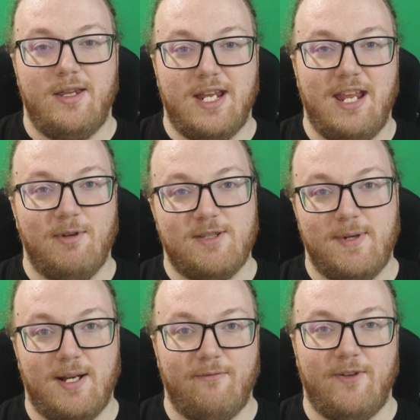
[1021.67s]
game has
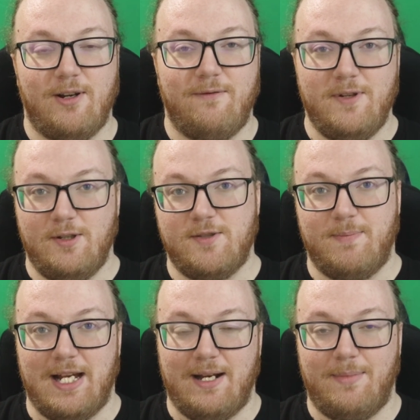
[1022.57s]
become very feels
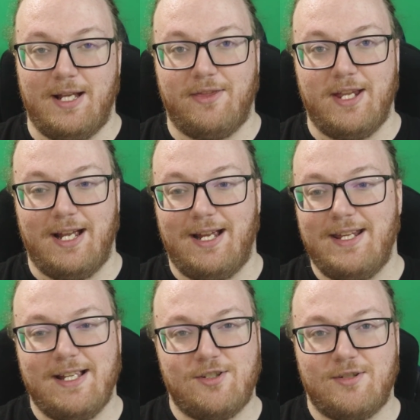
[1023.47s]
bad about that,
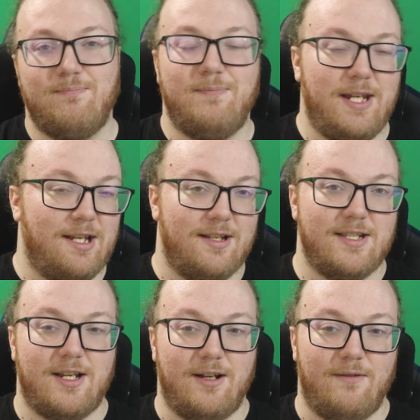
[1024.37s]
and that's
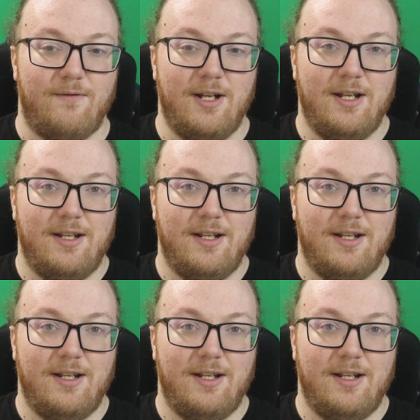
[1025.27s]
because of,